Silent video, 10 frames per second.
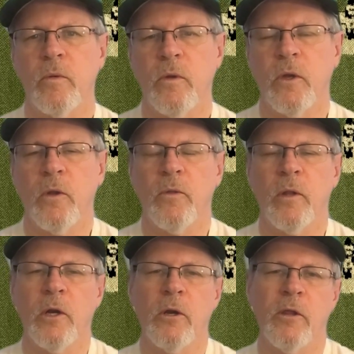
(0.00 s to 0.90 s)

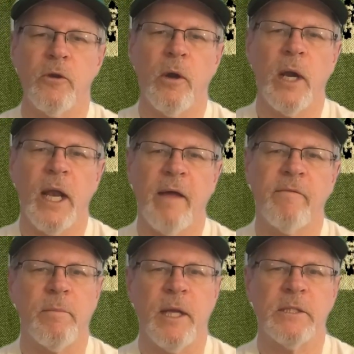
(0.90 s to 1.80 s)
literally throw out
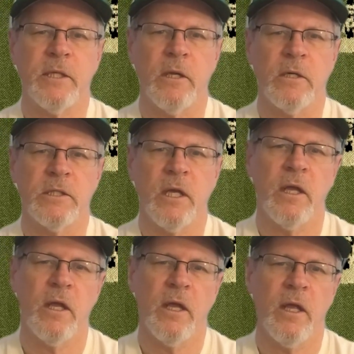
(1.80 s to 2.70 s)
half the base stealers,
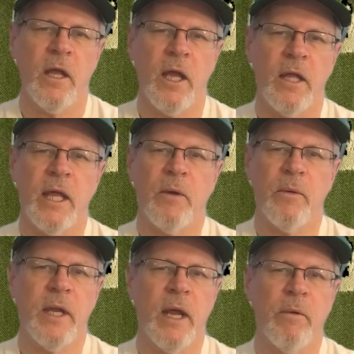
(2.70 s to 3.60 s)
and that
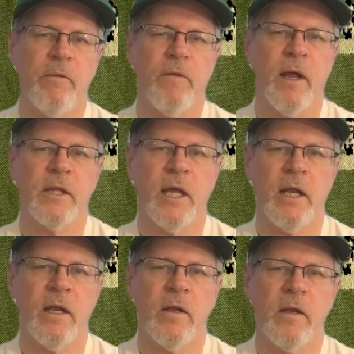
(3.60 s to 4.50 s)
would not reflect that